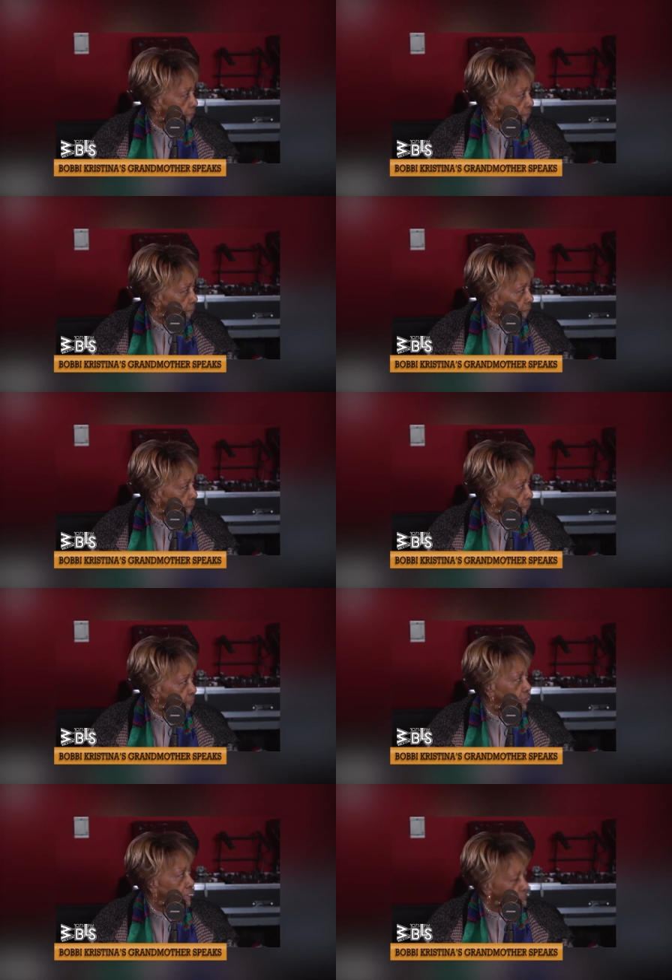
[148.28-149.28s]
Right.
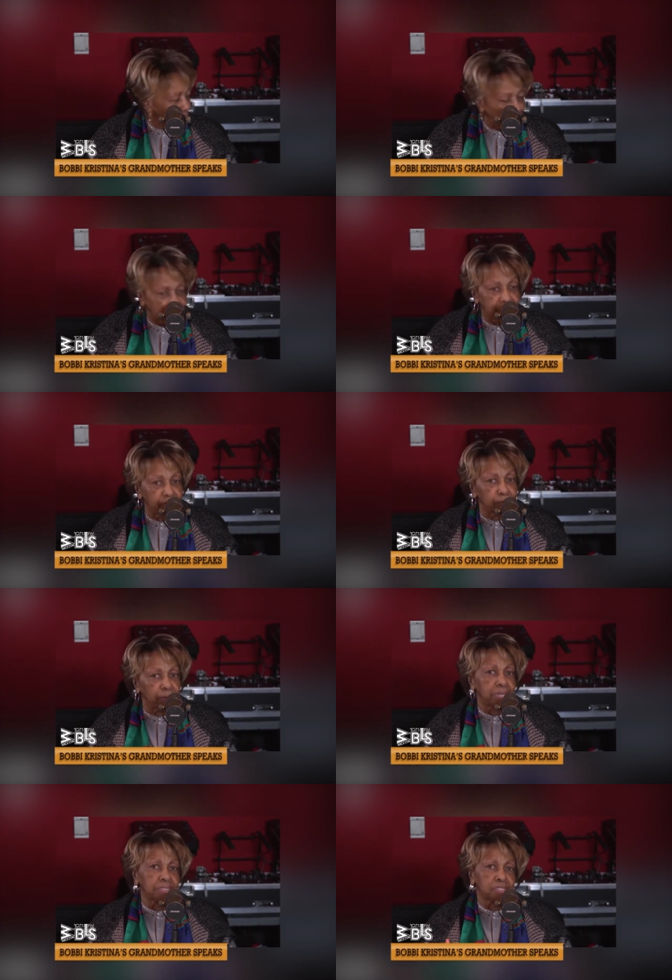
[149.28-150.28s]
So I'm asking
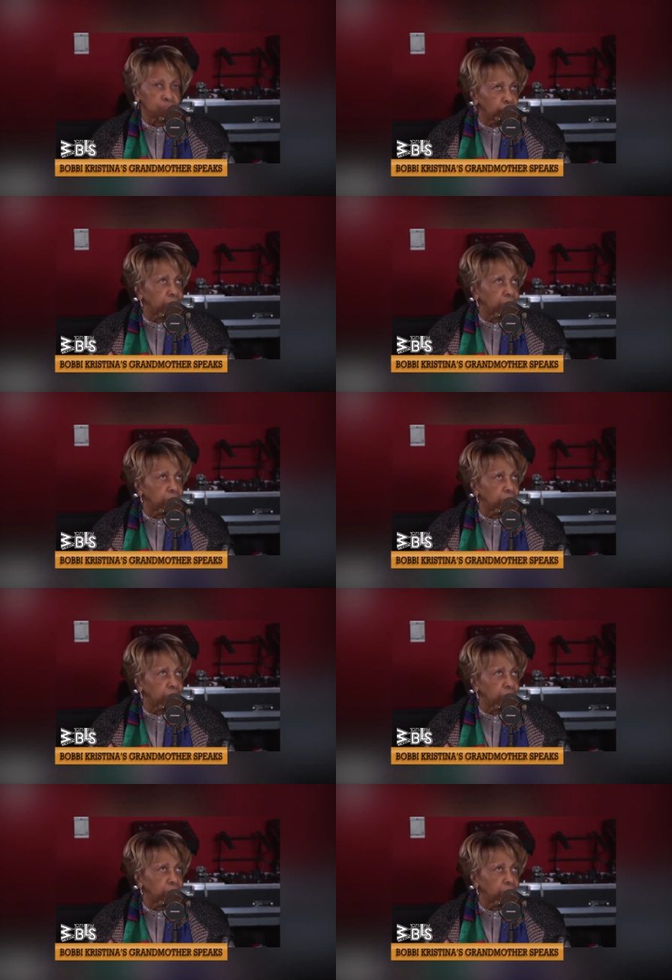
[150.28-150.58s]
everybody, just